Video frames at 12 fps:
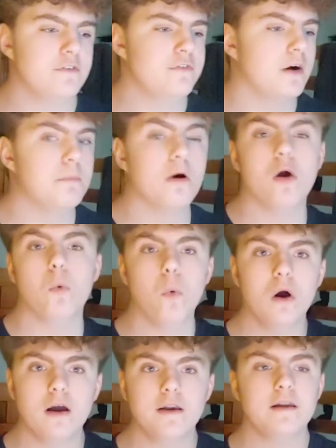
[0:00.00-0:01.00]
Fuck Part
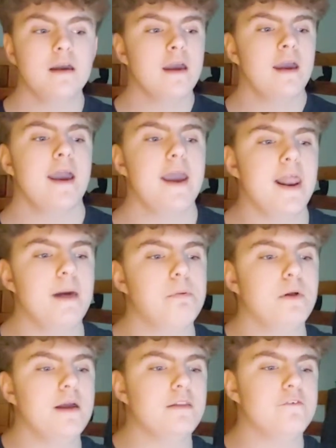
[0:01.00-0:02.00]
1, and I
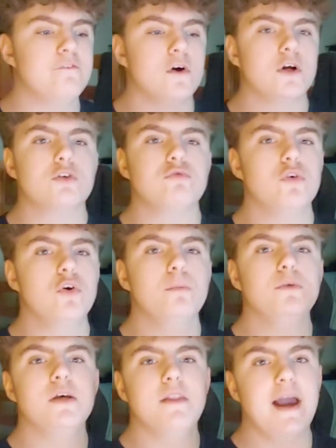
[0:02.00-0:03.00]
played the first
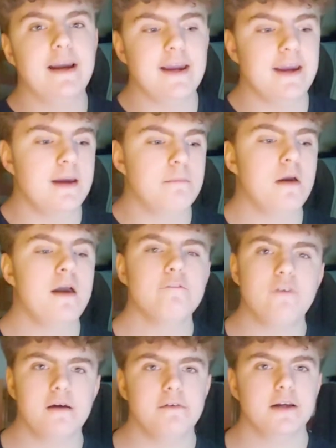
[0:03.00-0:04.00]
room to that game,
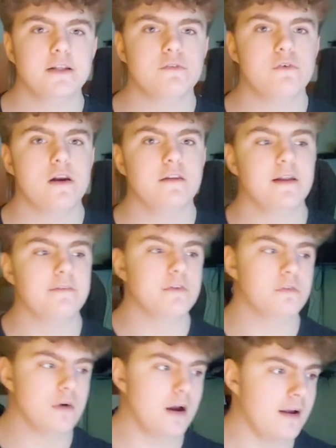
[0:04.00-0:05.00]
Five Nights at Freddy's Left
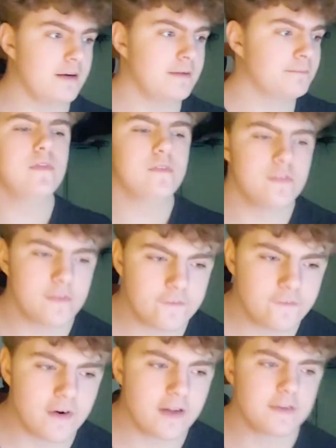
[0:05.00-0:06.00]
to Rot. The
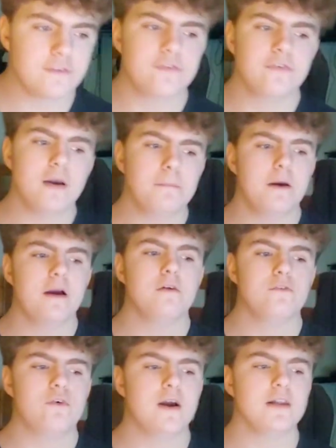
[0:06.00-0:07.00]
Fredbear
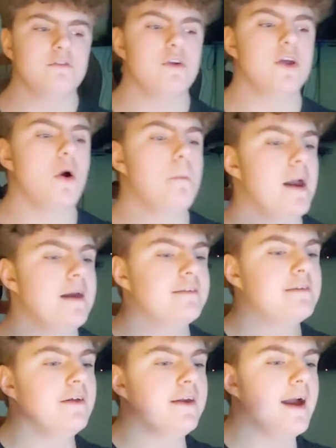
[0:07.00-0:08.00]
and Friends video
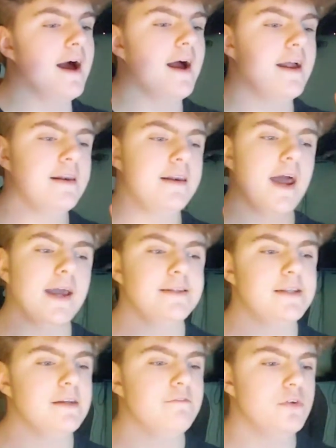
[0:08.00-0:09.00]
basically got
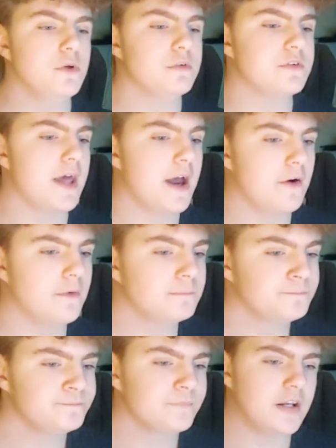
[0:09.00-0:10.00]
19 views now
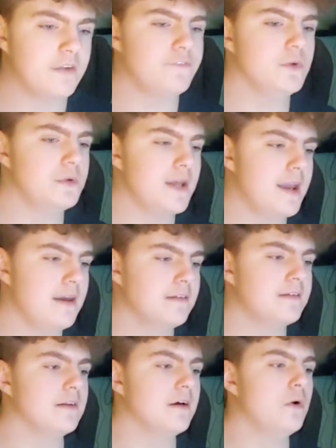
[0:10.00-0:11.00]
in a few
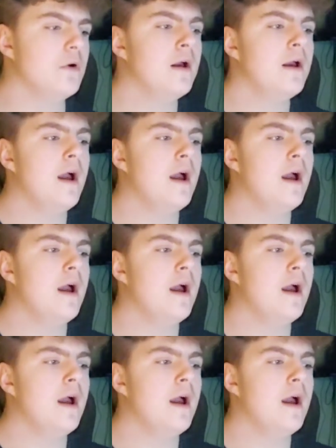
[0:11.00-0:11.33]
days, so